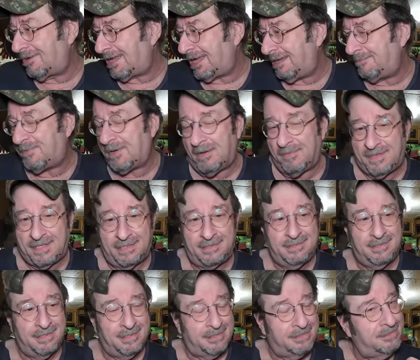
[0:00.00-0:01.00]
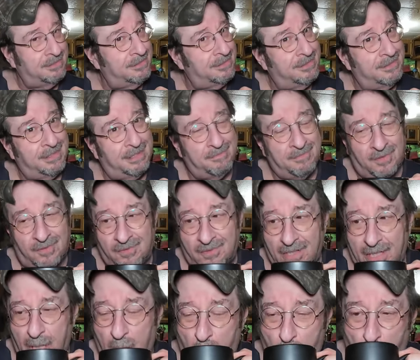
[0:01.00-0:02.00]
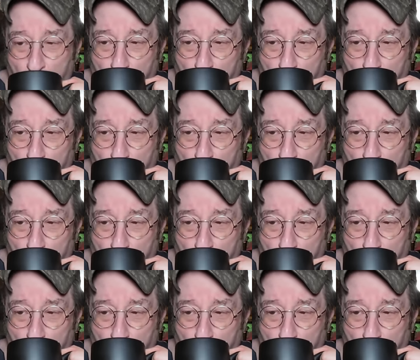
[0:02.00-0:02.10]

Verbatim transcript: okay, pumpkin. Holy moly!